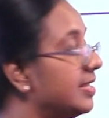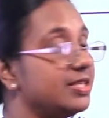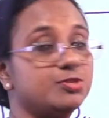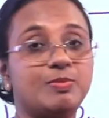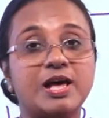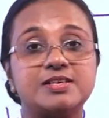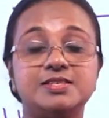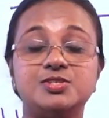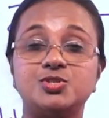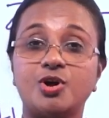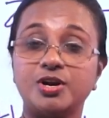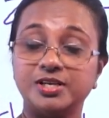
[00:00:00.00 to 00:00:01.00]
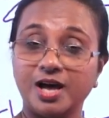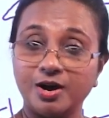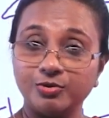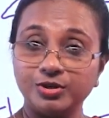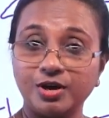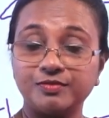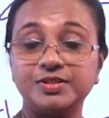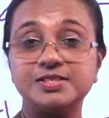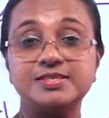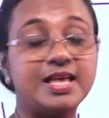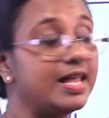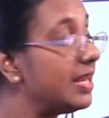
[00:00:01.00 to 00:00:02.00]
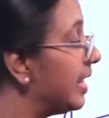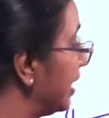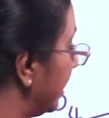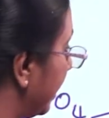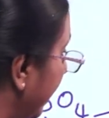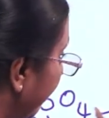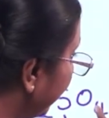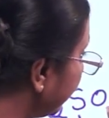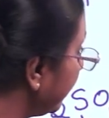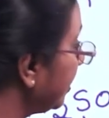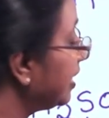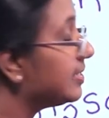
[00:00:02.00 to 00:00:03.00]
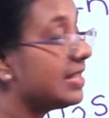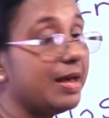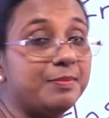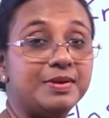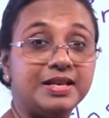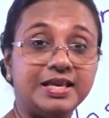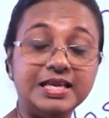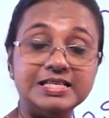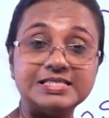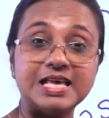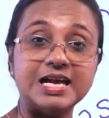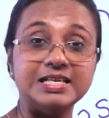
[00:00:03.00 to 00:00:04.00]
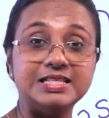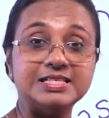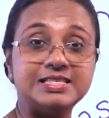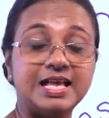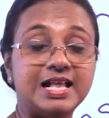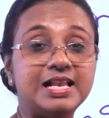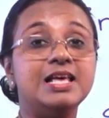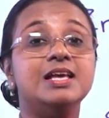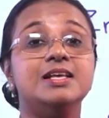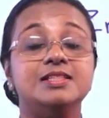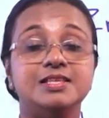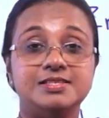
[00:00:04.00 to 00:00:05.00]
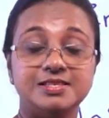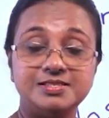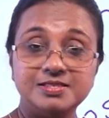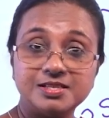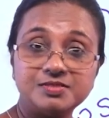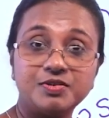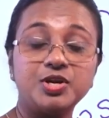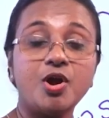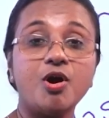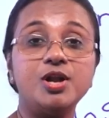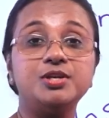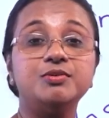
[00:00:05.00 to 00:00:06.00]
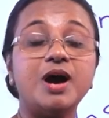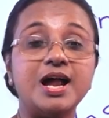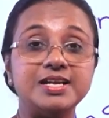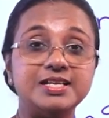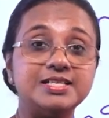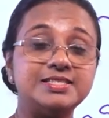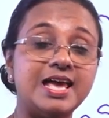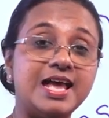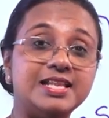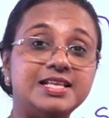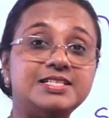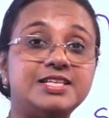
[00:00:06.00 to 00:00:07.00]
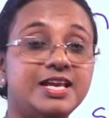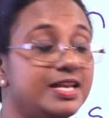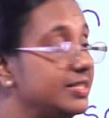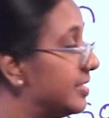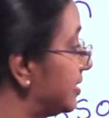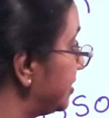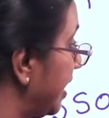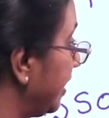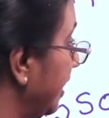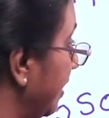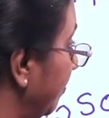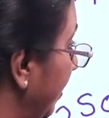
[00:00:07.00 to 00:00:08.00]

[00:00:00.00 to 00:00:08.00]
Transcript: H plus is not out of the cell. Everything is happening inside the cell. This is just for you all to understand the changes taking